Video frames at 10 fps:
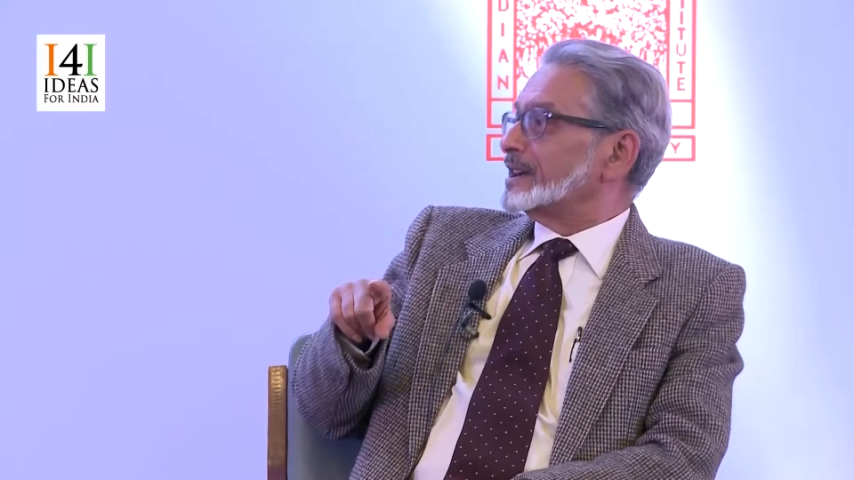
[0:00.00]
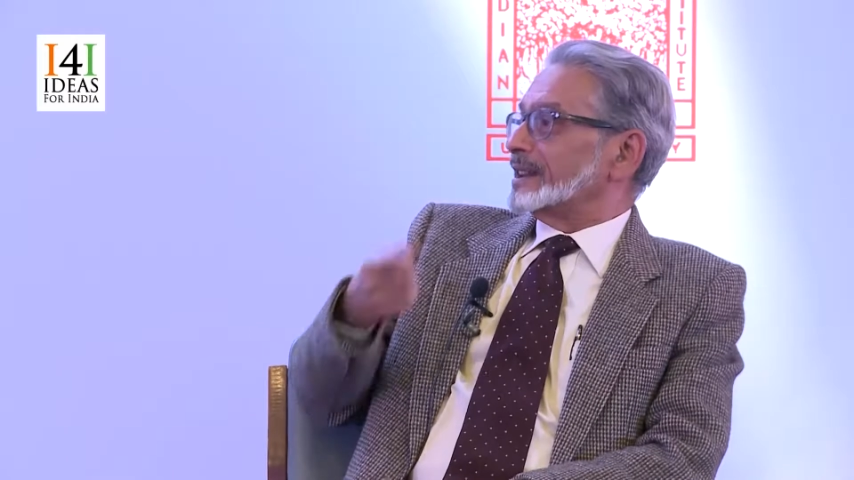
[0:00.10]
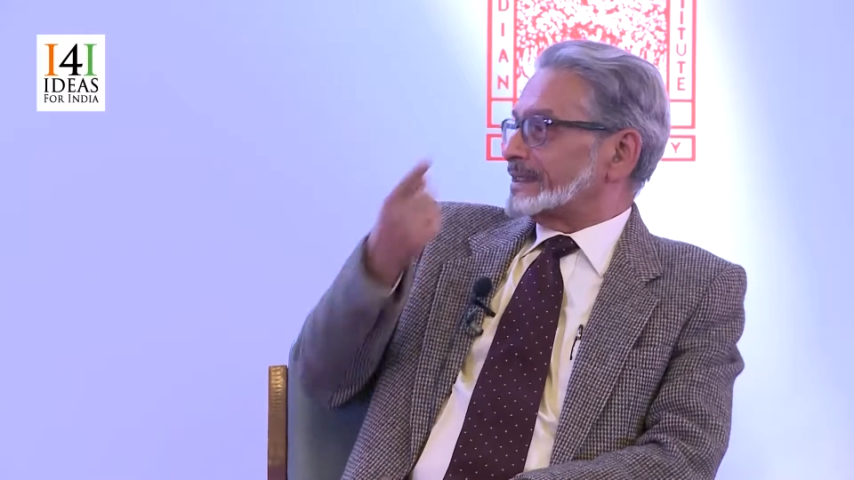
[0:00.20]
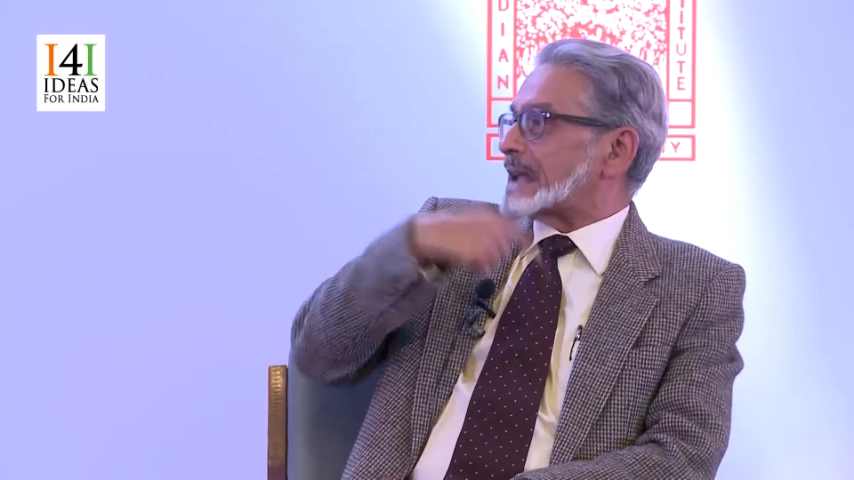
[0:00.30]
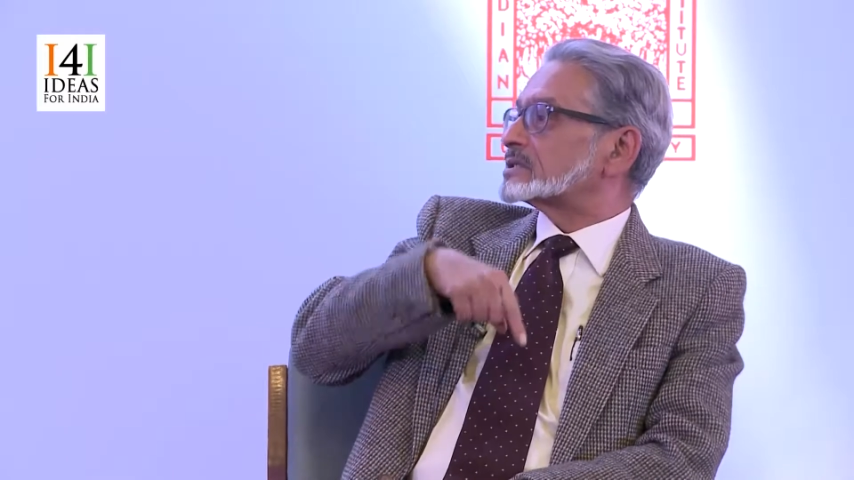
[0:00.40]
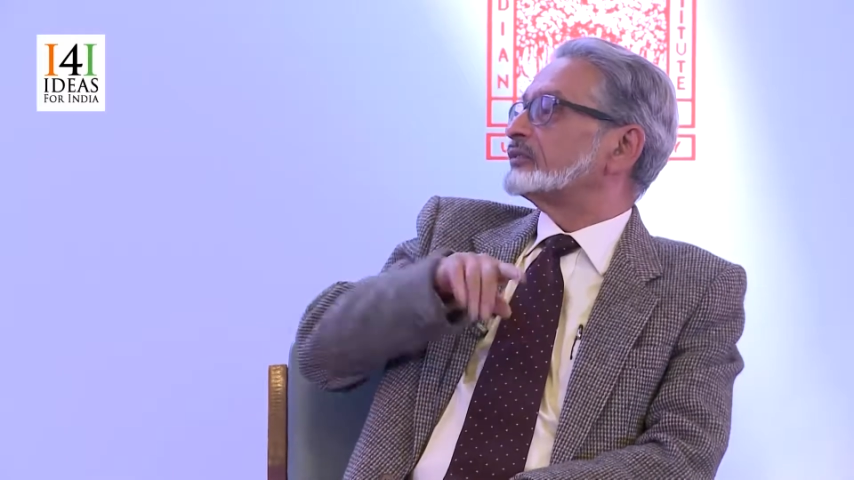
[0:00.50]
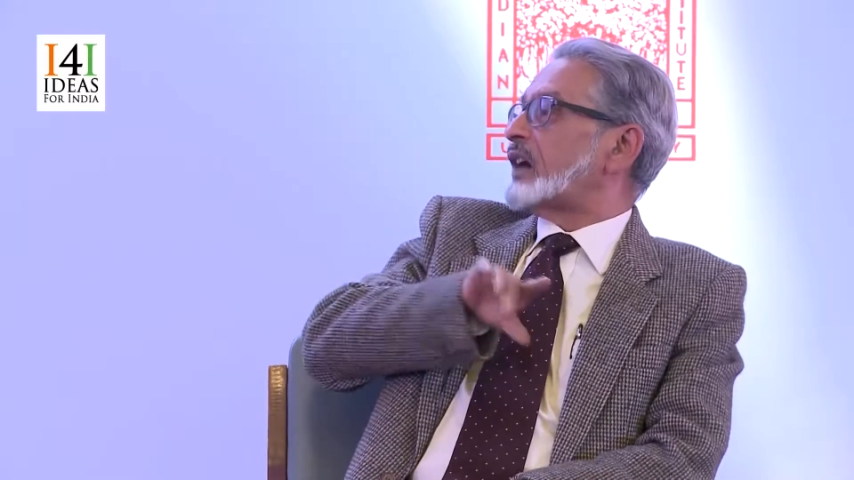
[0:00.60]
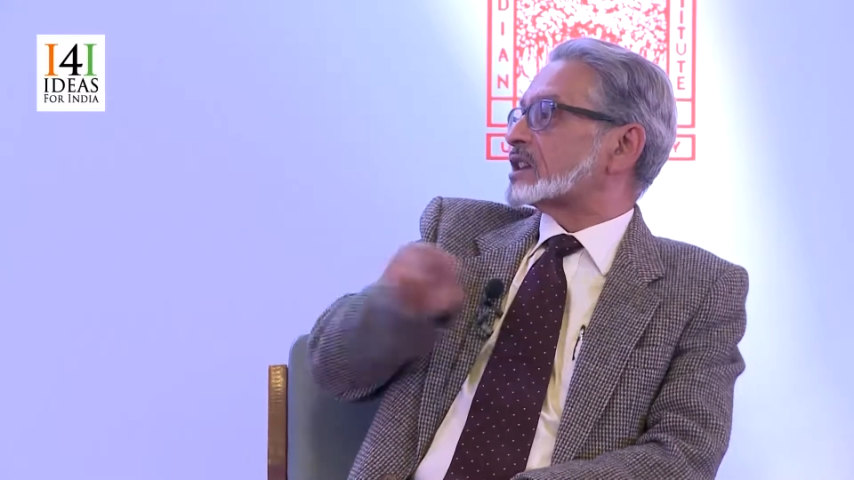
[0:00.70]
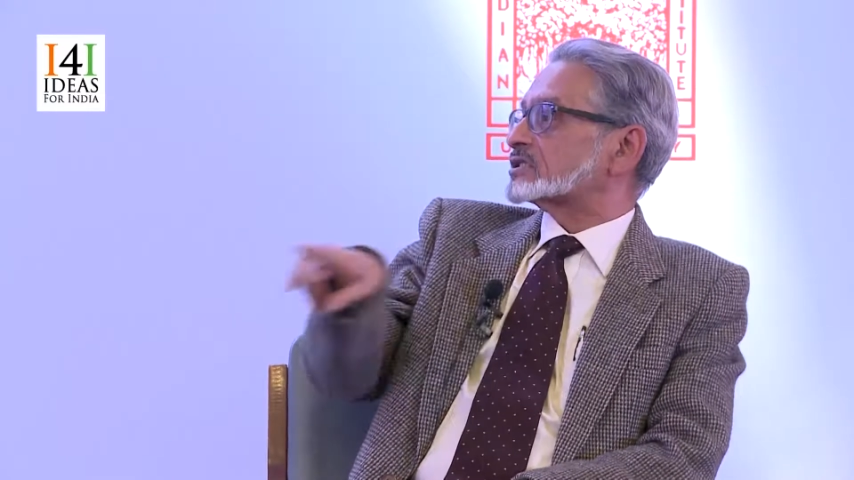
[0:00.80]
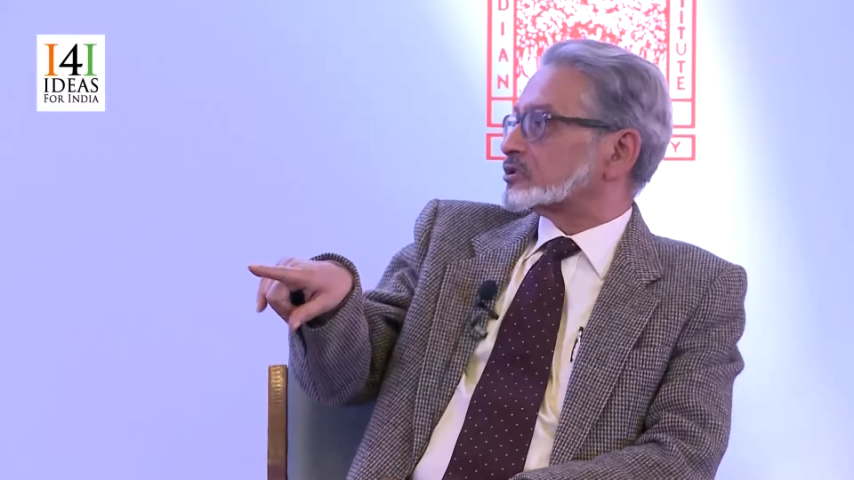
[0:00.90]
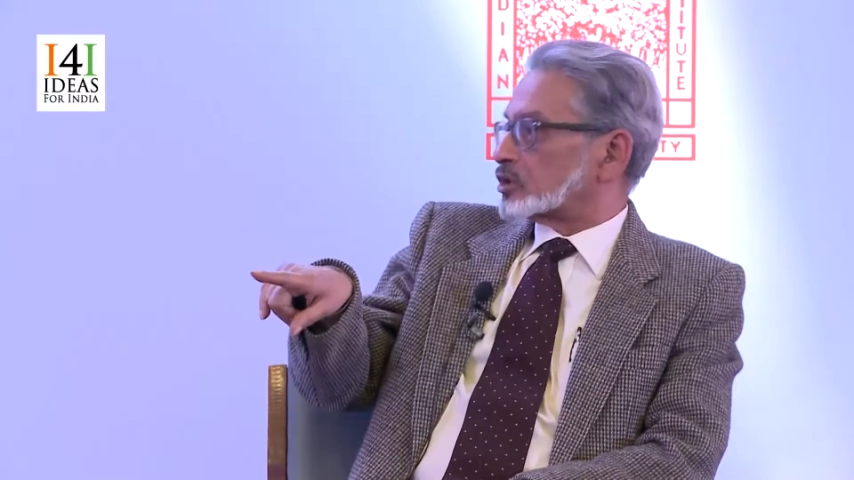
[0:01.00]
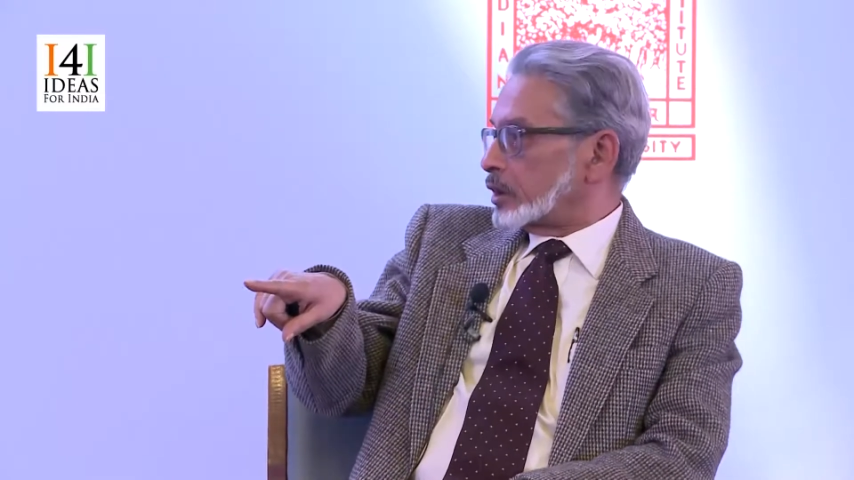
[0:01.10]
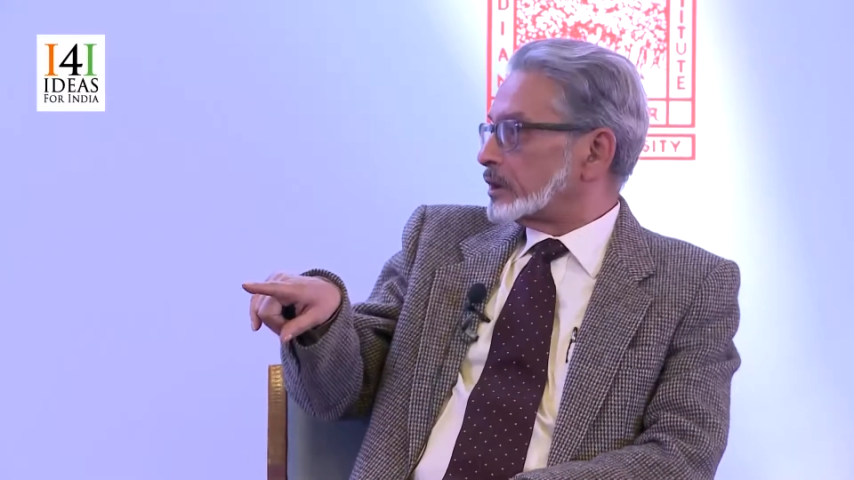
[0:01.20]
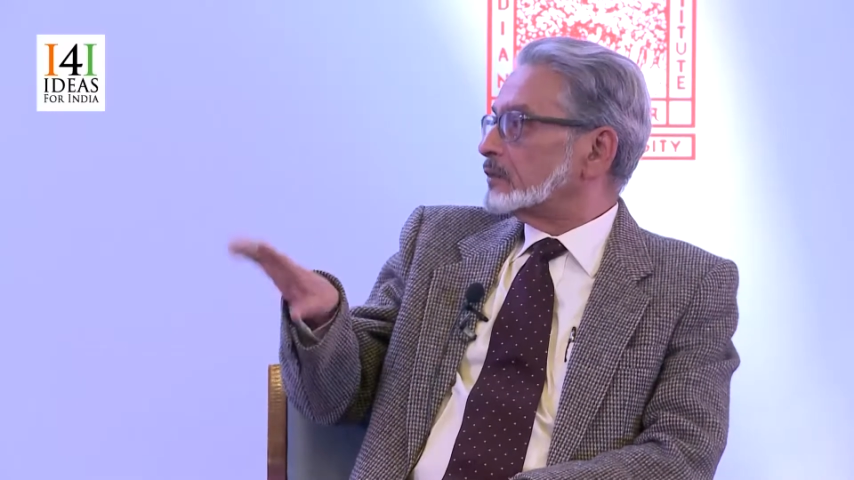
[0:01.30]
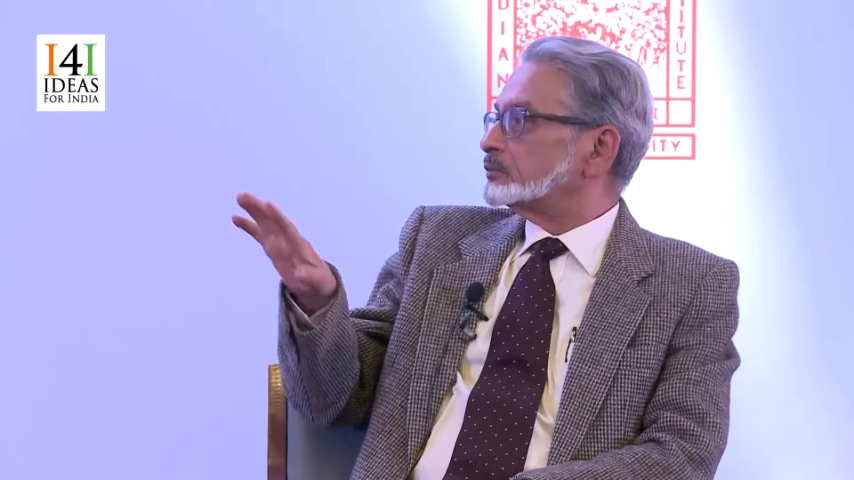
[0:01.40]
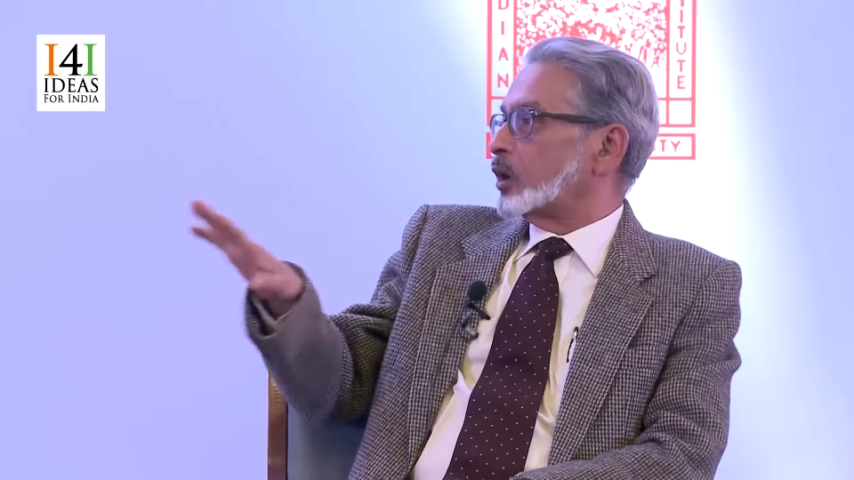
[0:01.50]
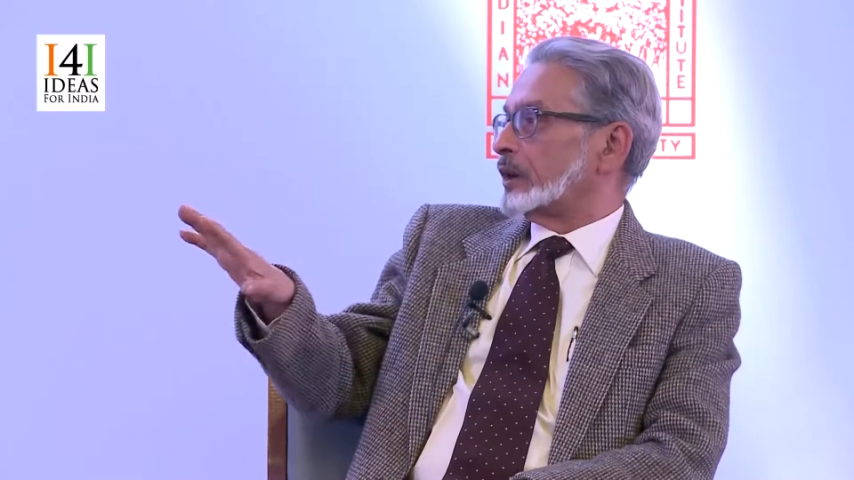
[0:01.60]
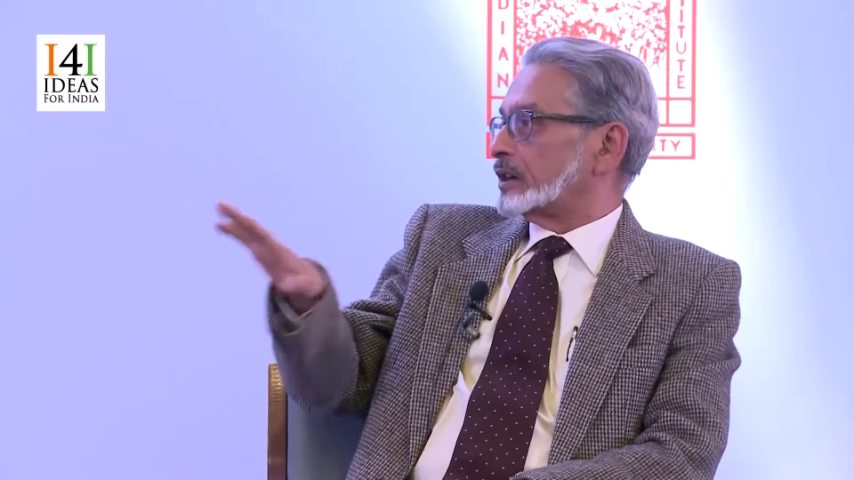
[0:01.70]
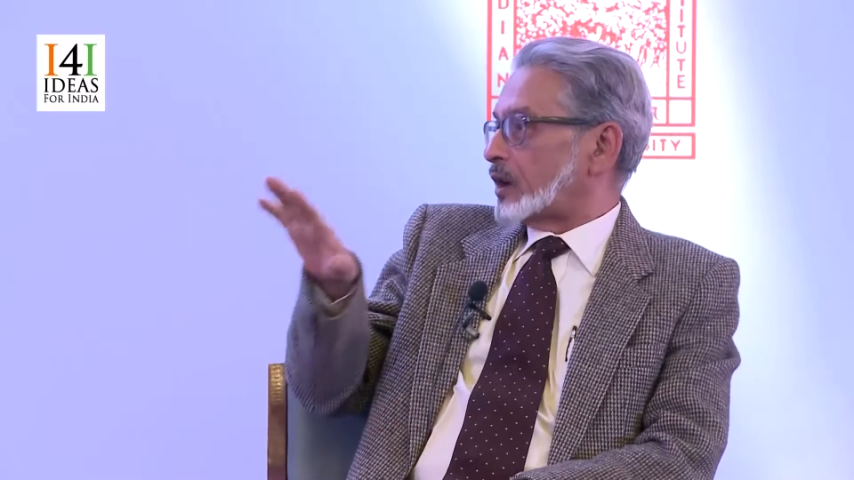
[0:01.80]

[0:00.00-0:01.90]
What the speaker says: That's the fastest growing component